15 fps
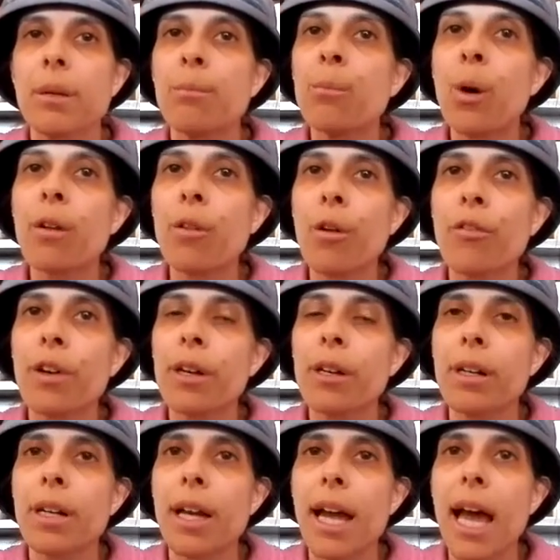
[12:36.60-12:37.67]

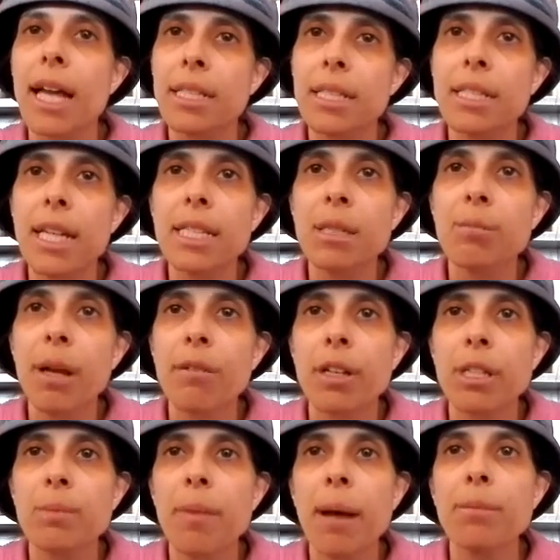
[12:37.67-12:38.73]
Moreover, as suggested by
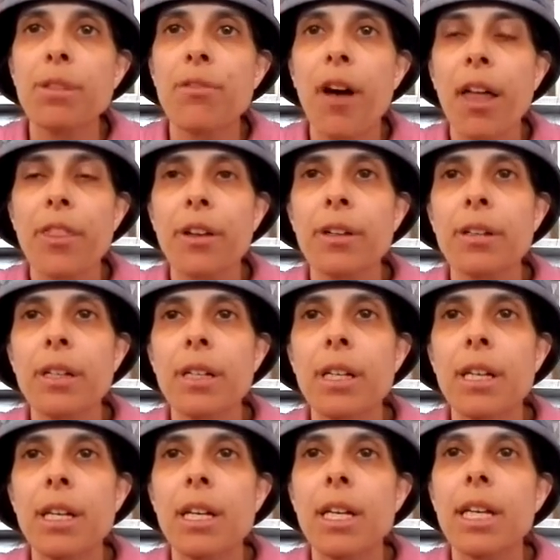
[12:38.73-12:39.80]
Rushboim's father,
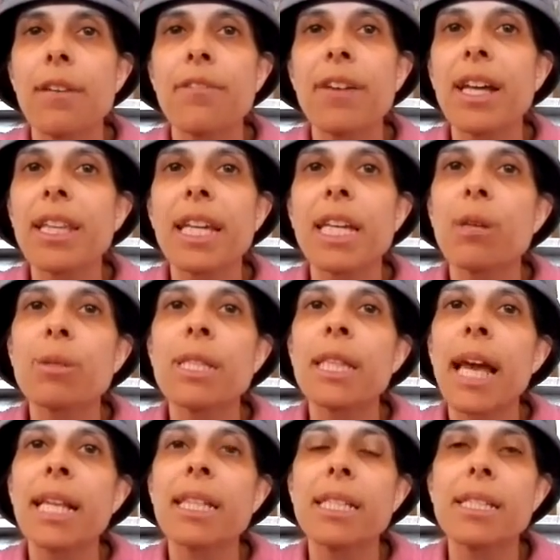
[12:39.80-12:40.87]
he felt like he was
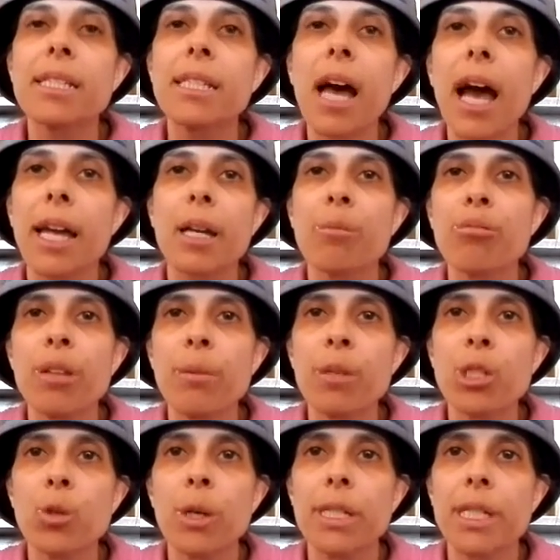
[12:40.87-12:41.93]
likely to die a
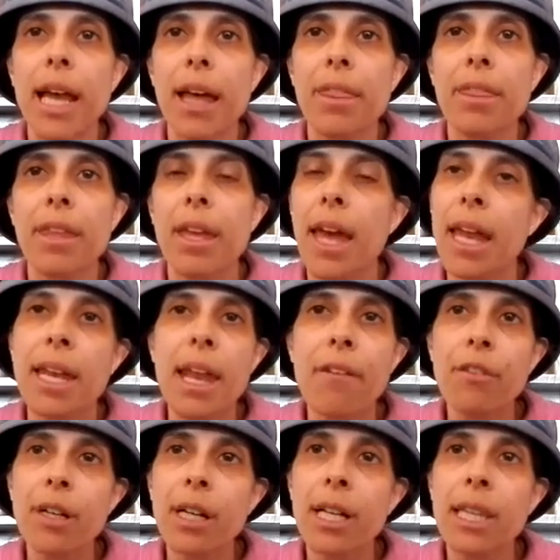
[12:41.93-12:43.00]
premature death and
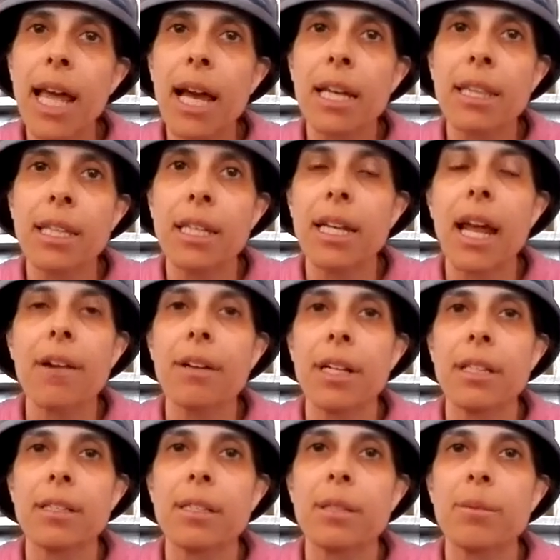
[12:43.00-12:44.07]
never collect the
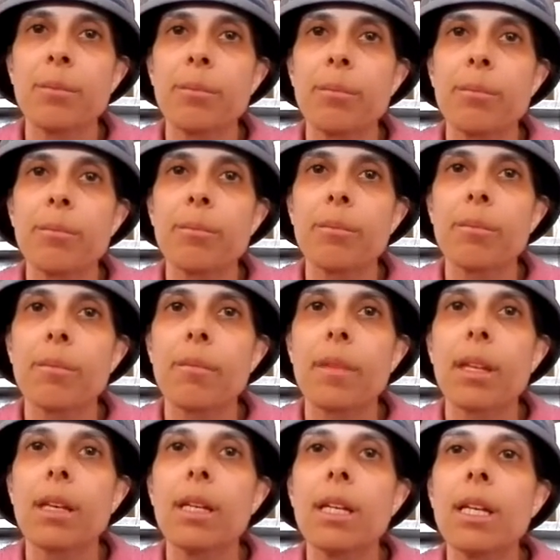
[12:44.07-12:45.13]
inheritance.
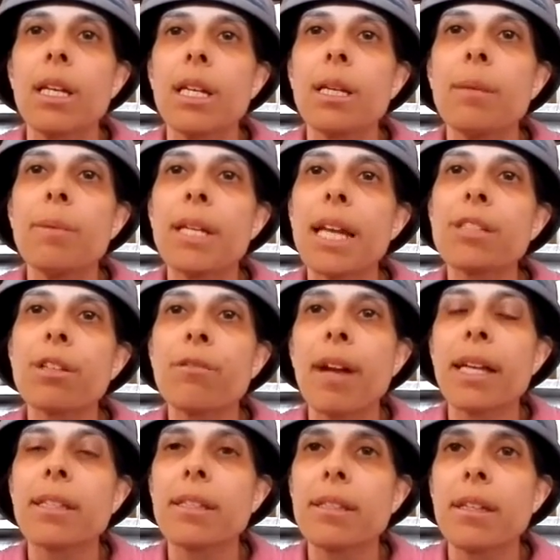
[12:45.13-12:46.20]
Ibn Ezra
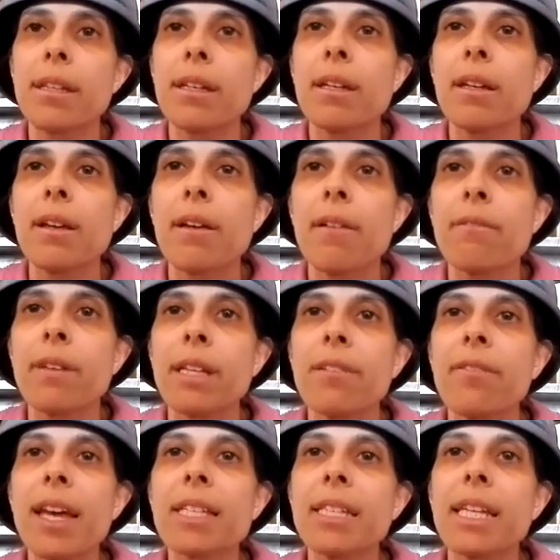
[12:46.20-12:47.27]
writes,
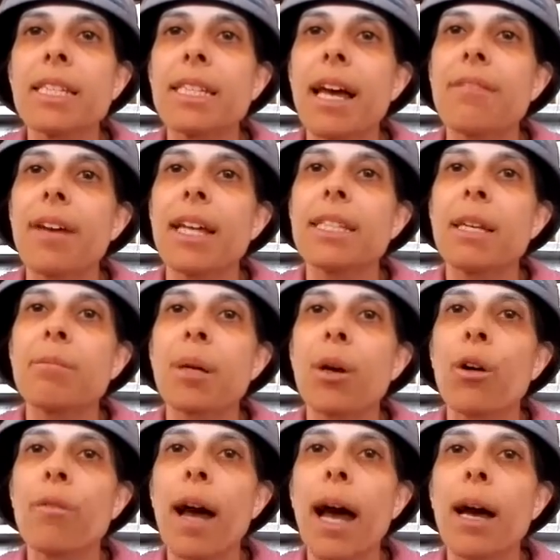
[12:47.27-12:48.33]
Vayivez Esav et
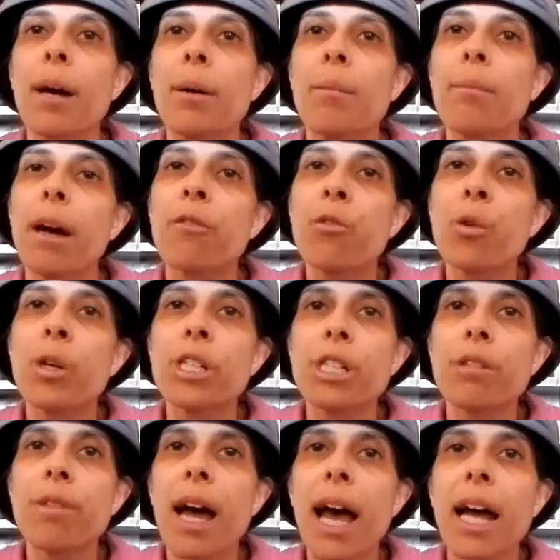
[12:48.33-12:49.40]
ha-bechorah ba'avur
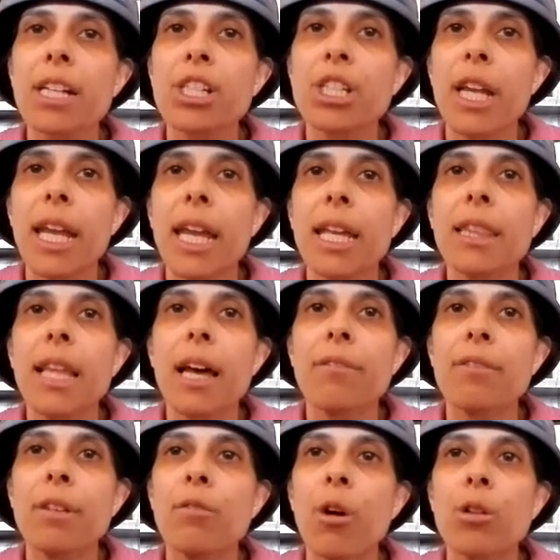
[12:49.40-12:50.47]
shera'ah she'ein
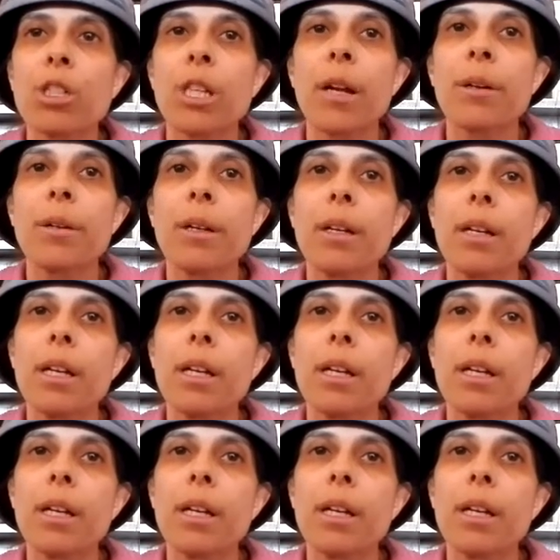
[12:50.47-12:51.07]
la'aviv osher.